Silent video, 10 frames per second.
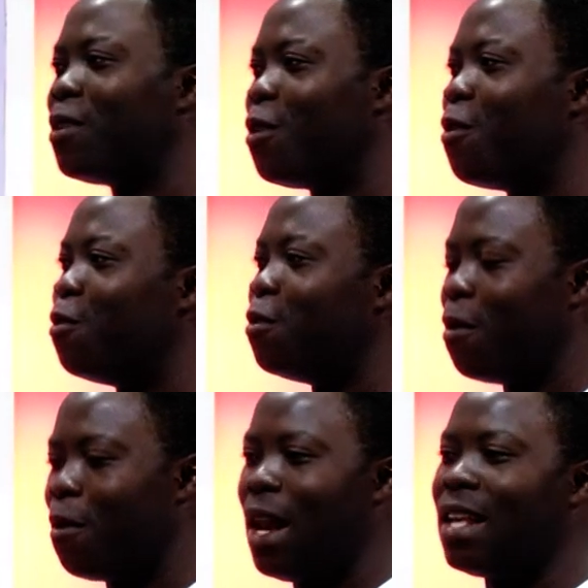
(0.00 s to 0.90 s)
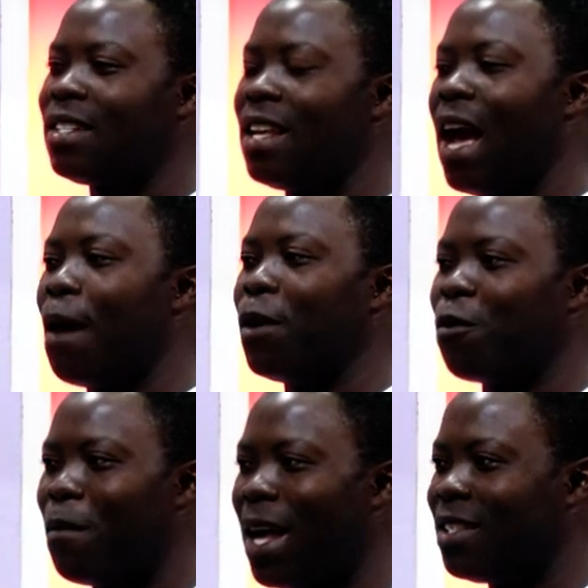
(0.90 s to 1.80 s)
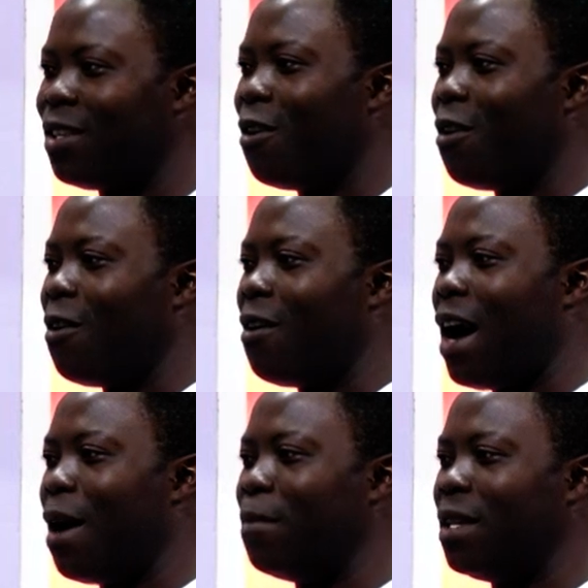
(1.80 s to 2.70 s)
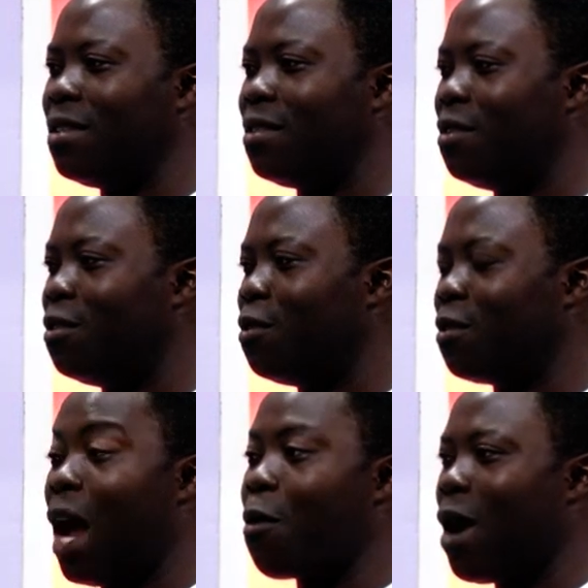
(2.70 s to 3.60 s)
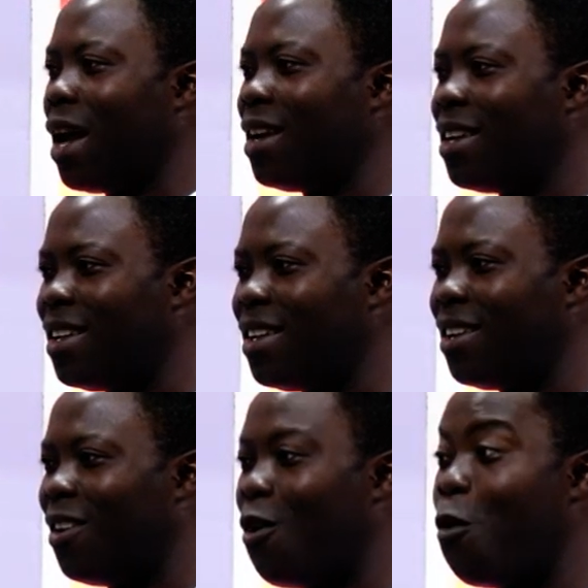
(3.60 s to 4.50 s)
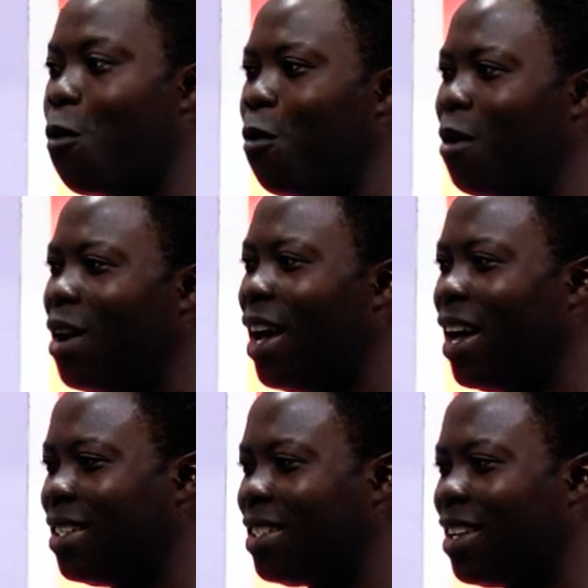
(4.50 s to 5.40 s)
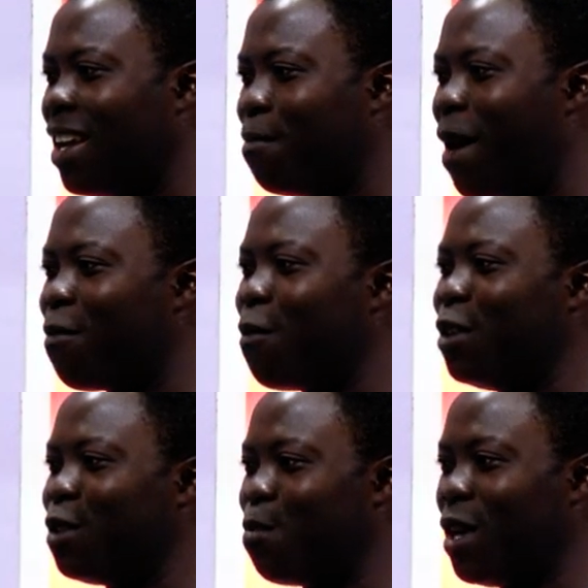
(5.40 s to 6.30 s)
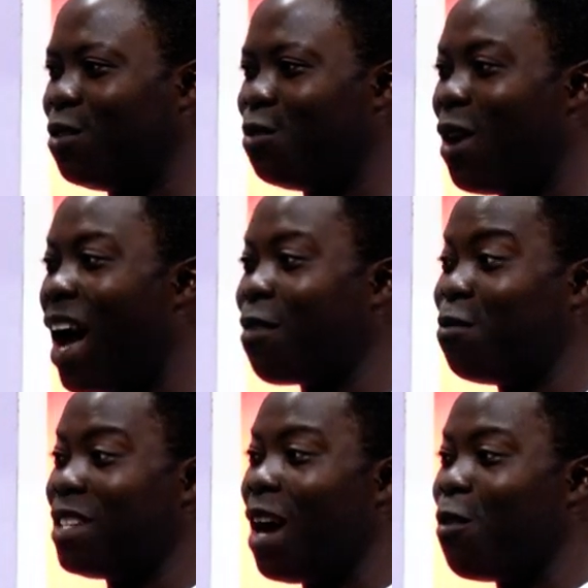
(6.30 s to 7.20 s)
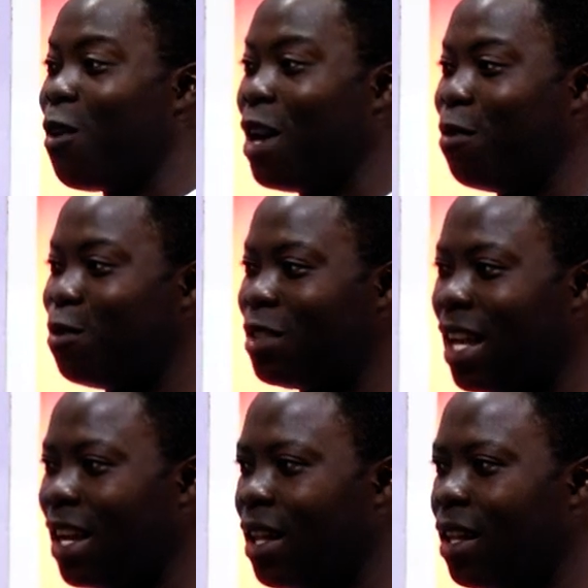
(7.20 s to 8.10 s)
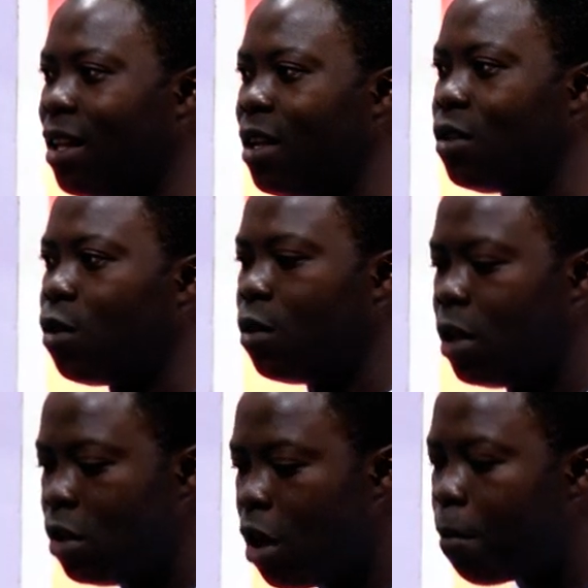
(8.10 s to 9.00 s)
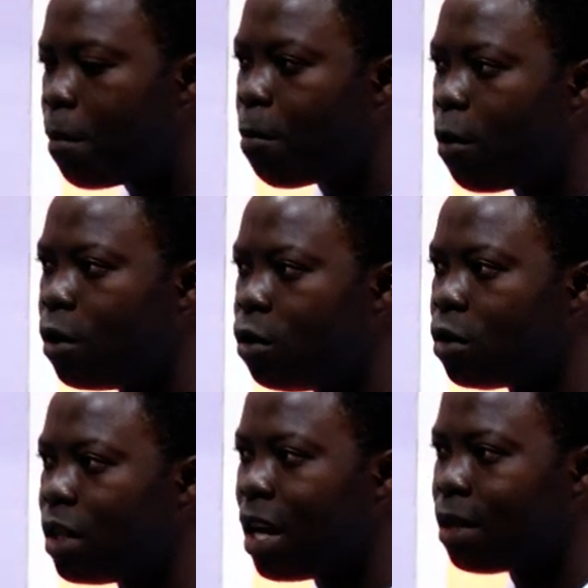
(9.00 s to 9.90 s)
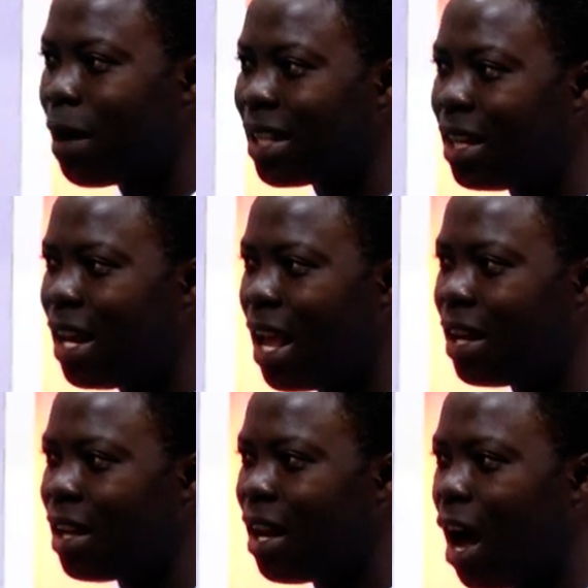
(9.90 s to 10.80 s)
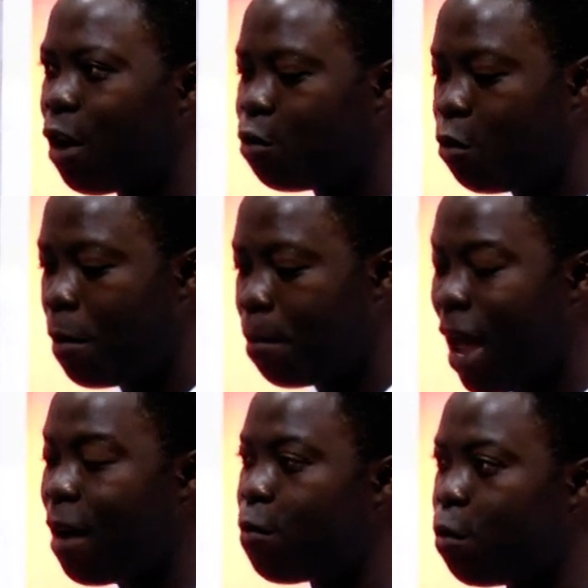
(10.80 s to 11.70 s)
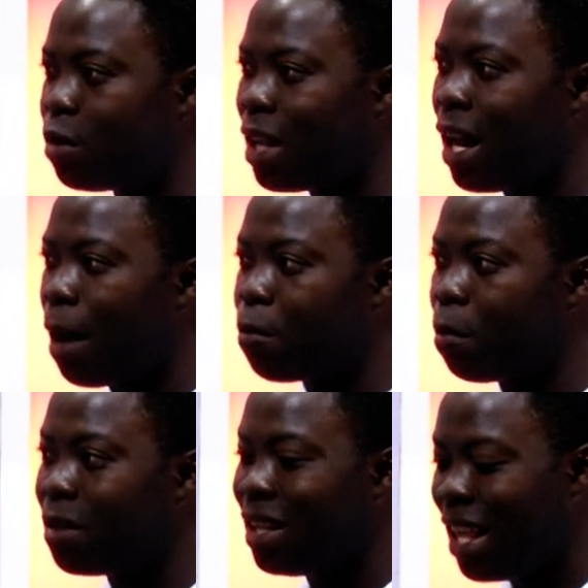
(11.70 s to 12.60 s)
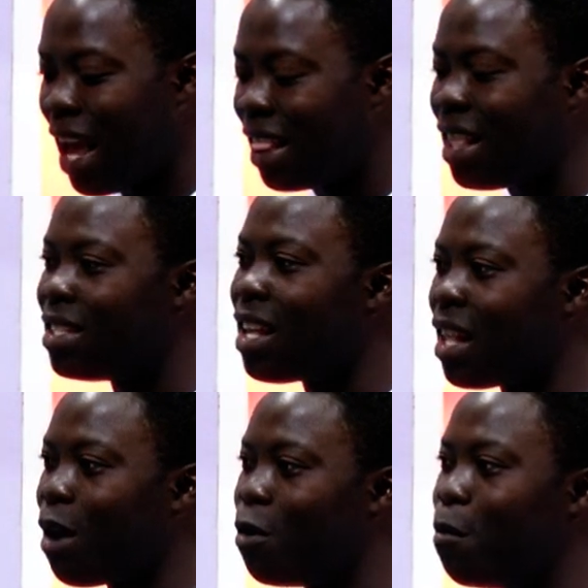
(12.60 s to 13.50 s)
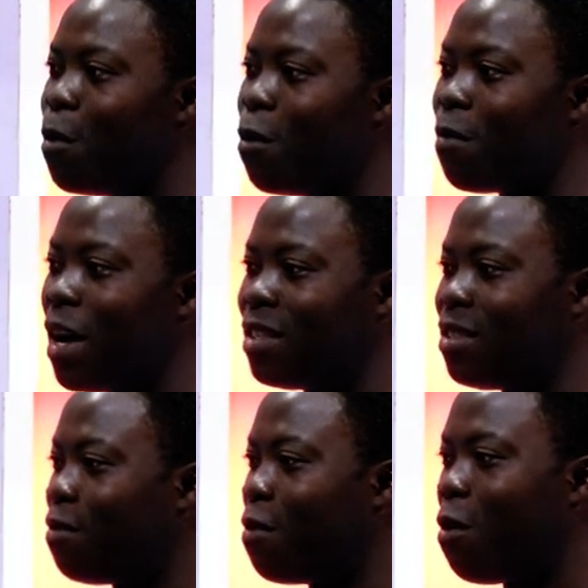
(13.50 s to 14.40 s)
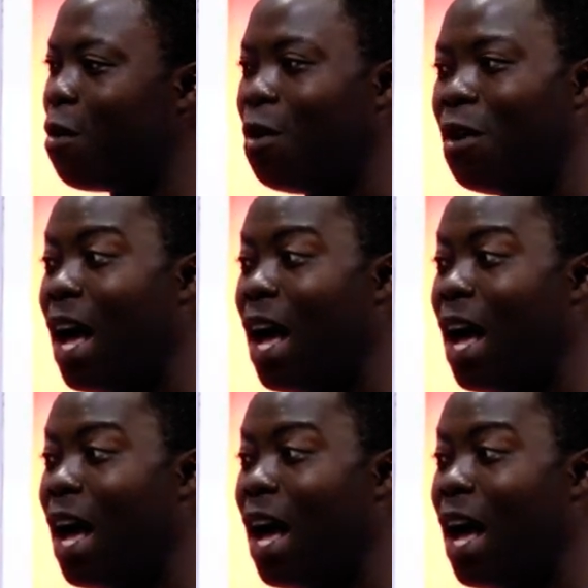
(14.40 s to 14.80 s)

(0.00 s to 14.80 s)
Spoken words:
Yeah. So. Let's say I'm in Kumasi or I'm in, Takwa or Ho, and my phone is spoiled. Do I have to travel all the way to Circle? So young people in those areas must learn how to repair phones and laptops. They are things that are going to be with us for